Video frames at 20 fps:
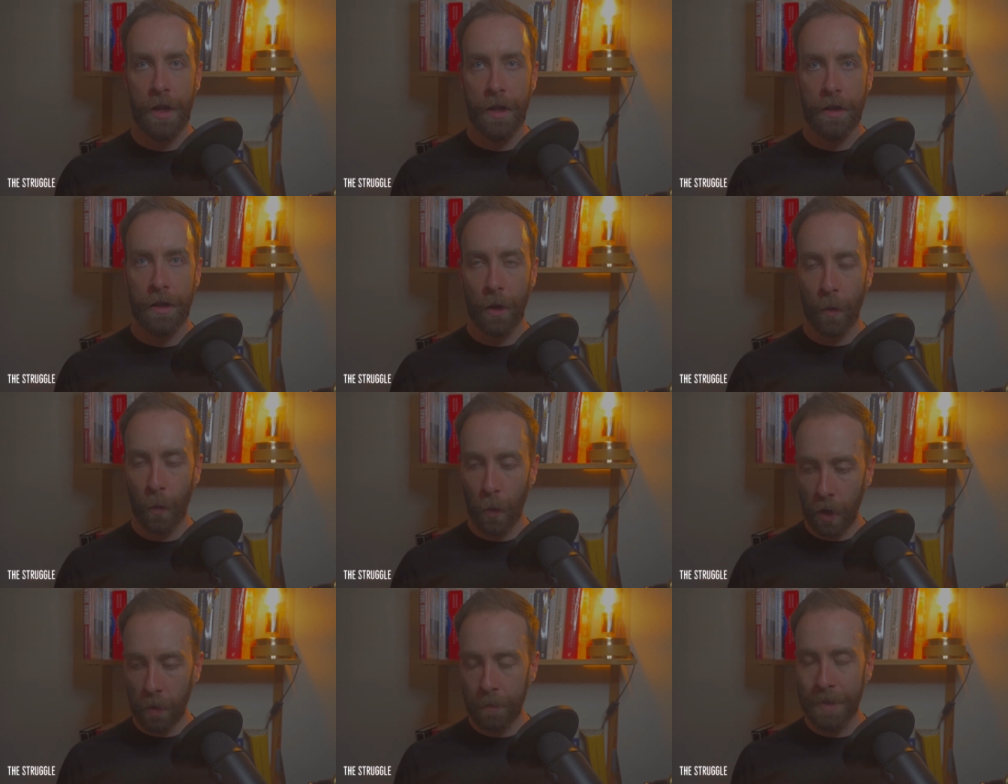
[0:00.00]
There
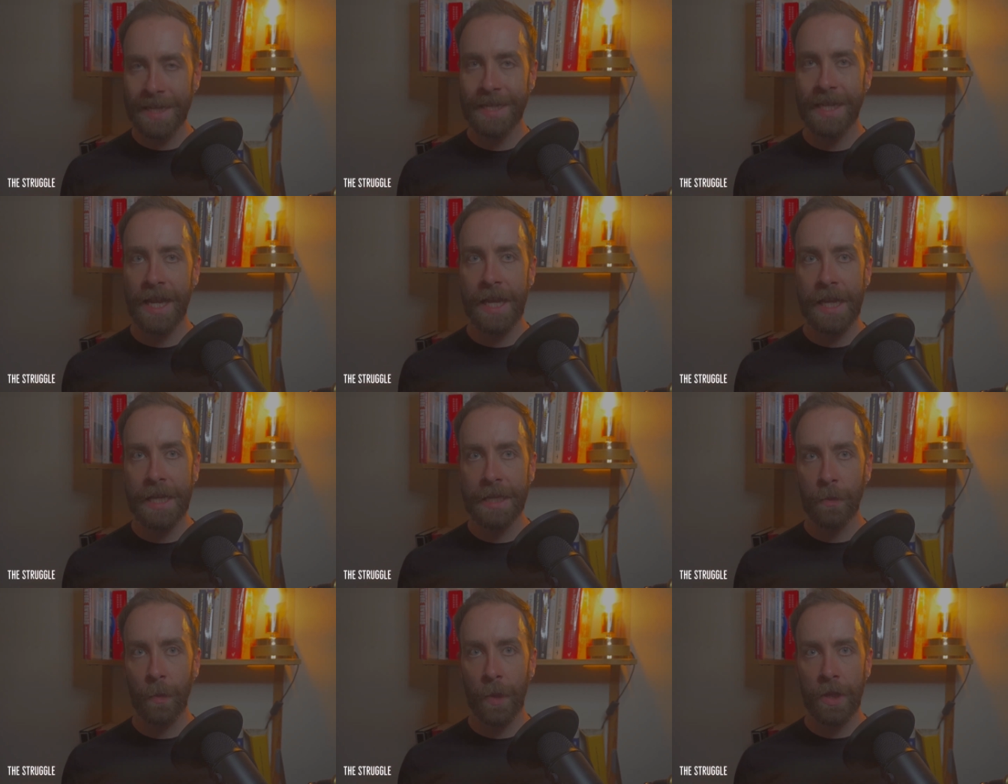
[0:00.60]
will be
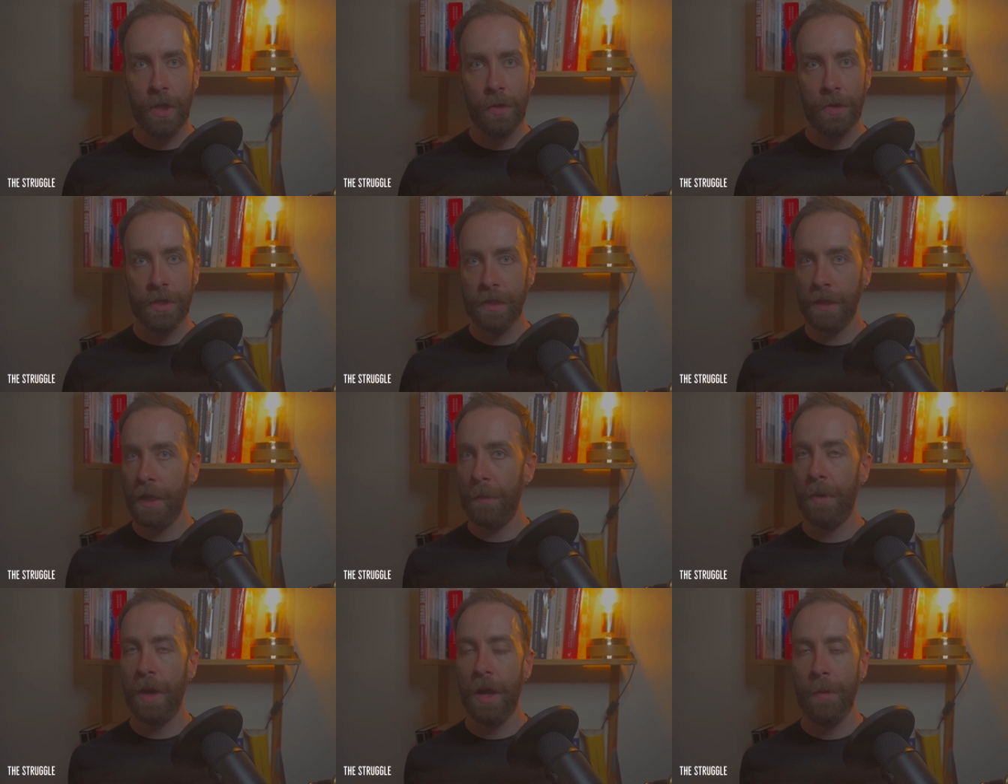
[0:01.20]
days when you
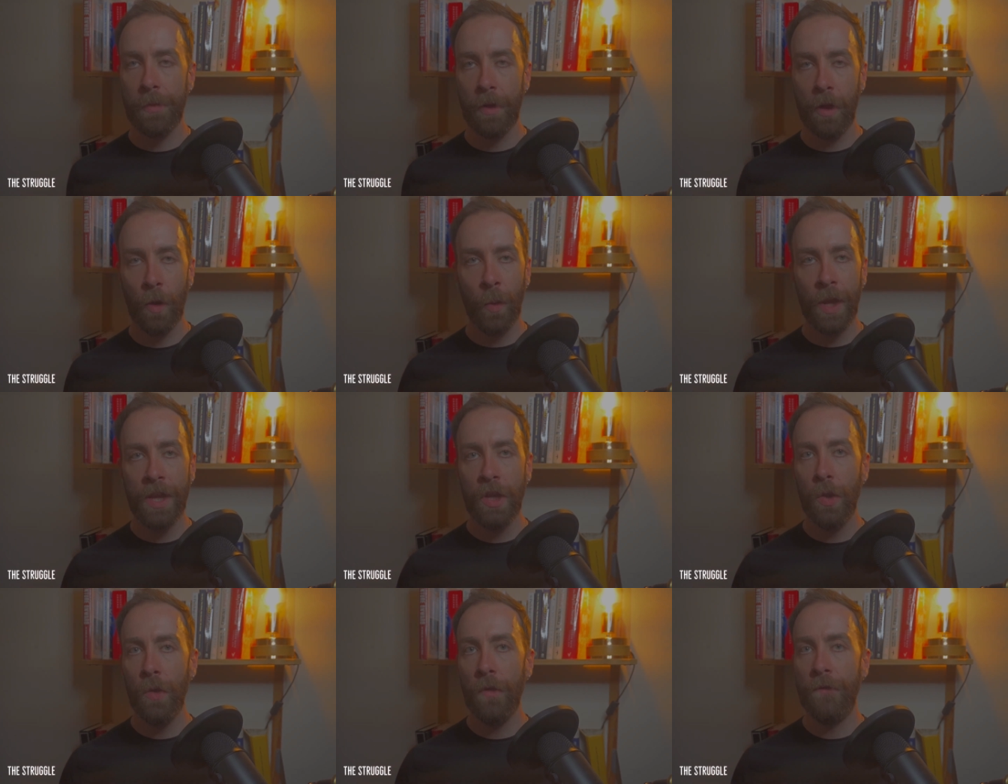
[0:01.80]
slip up or
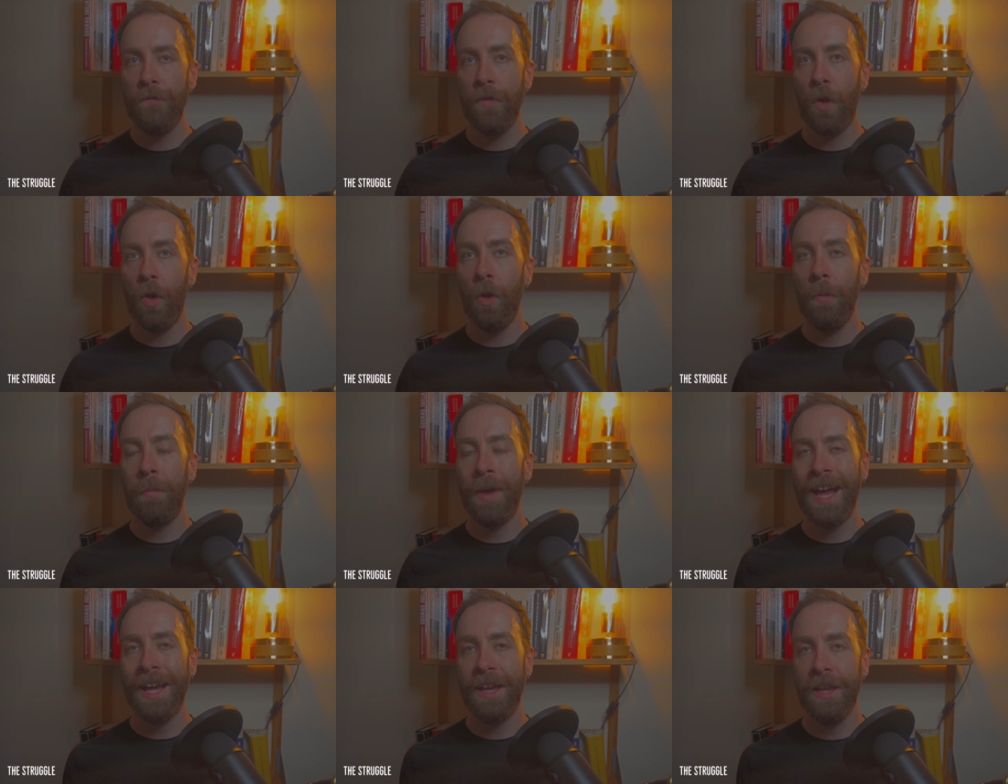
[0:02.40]
when you fall
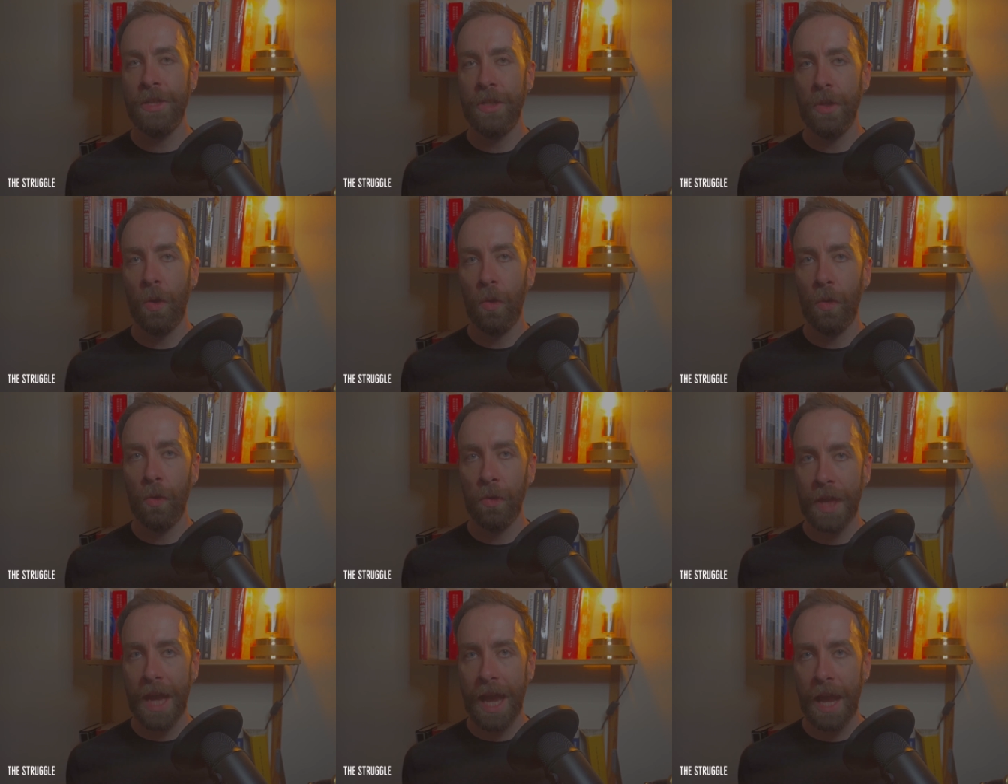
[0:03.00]
back into
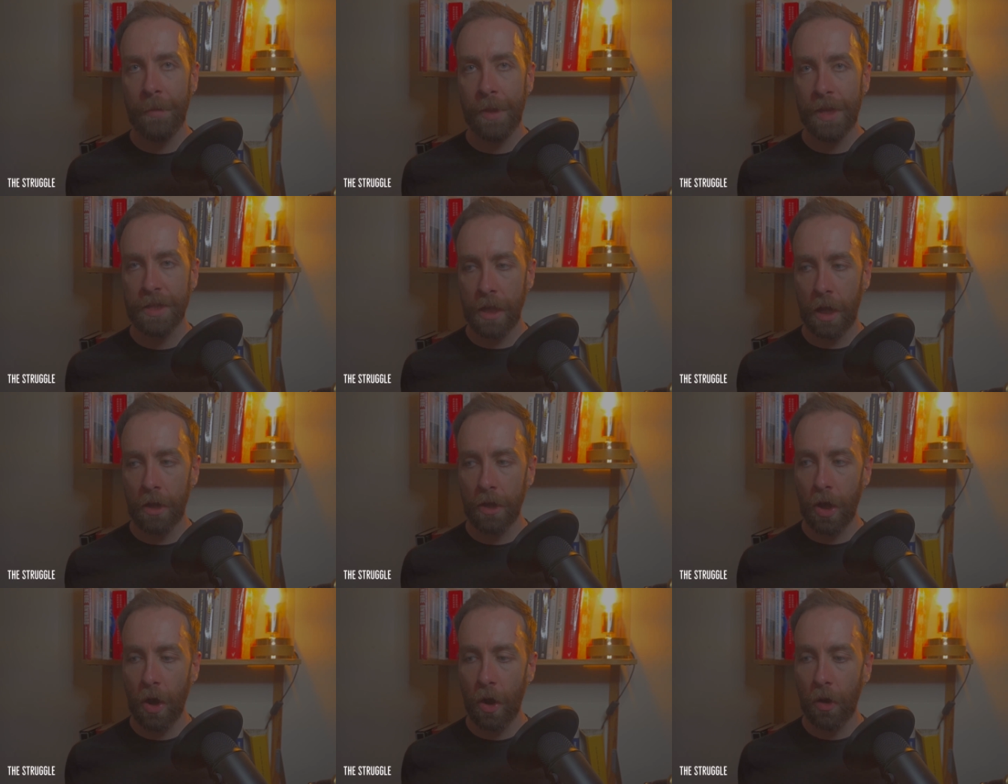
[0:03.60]
old habits
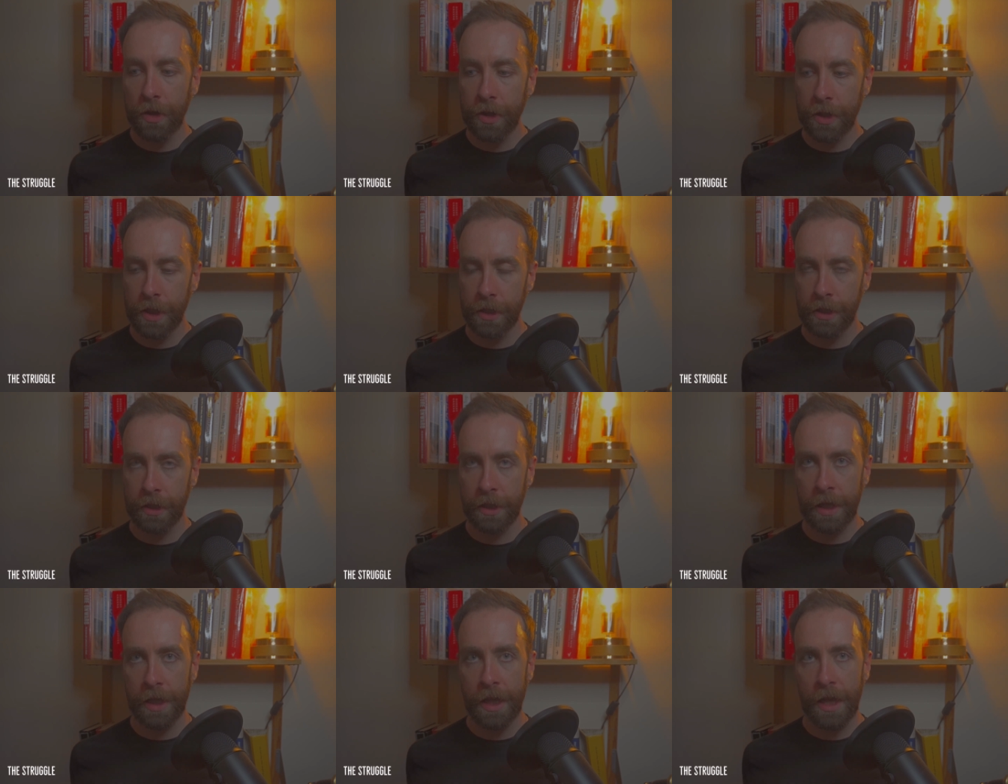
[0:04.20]

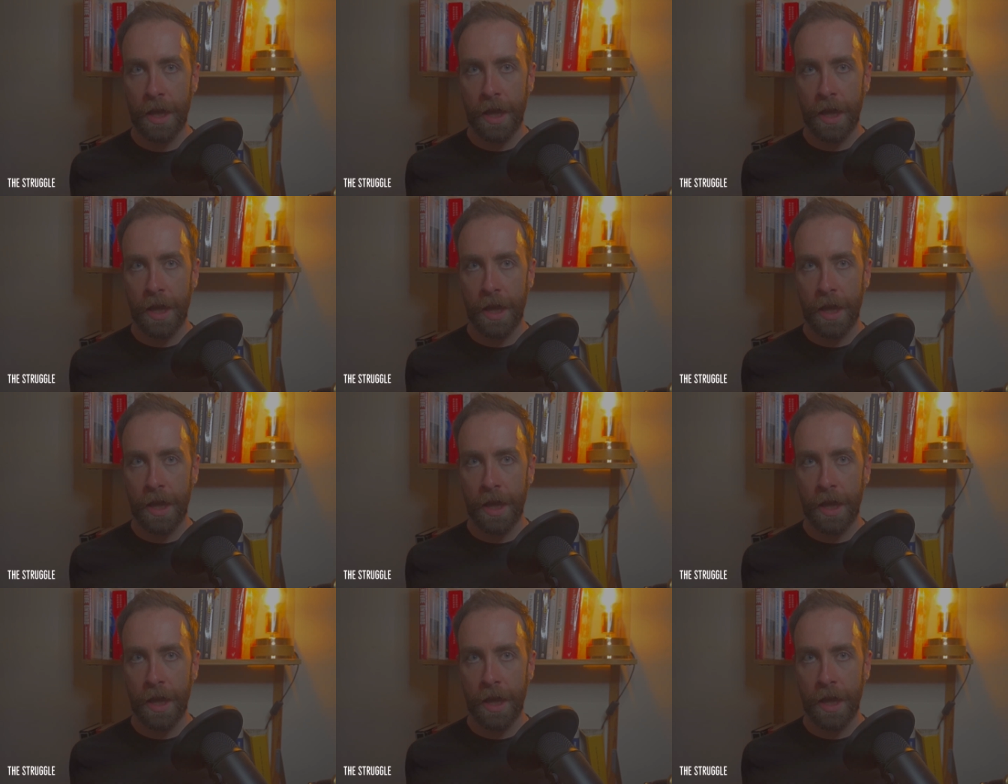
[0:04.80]
unconsciously.